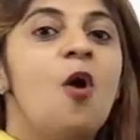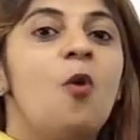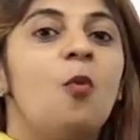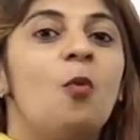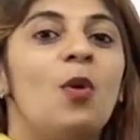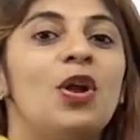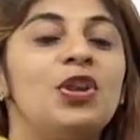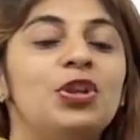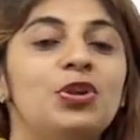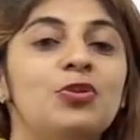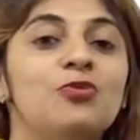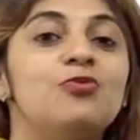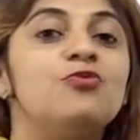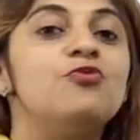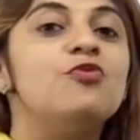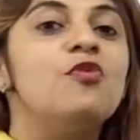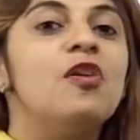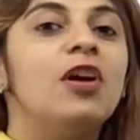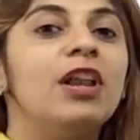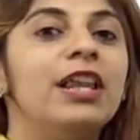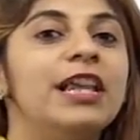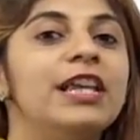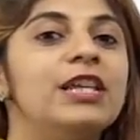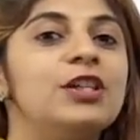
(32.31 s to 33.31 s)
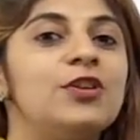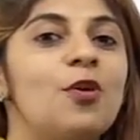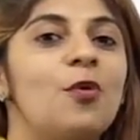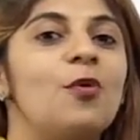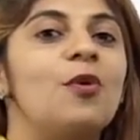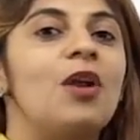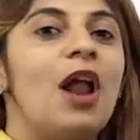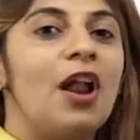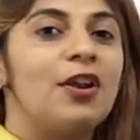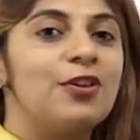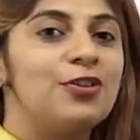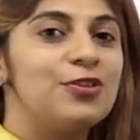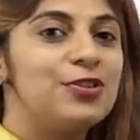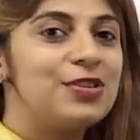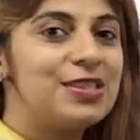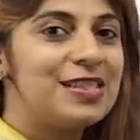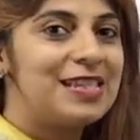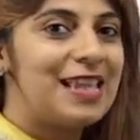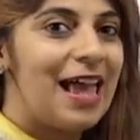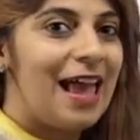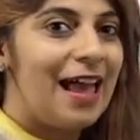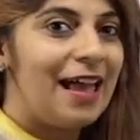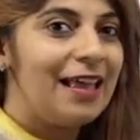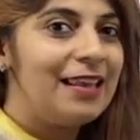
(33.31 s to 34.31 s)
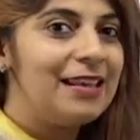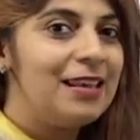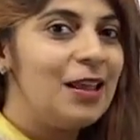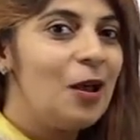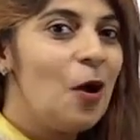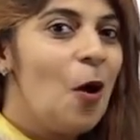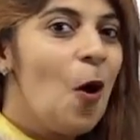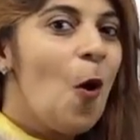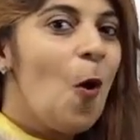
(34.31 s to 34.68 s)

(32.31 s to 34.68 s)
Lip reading: when you really don't understand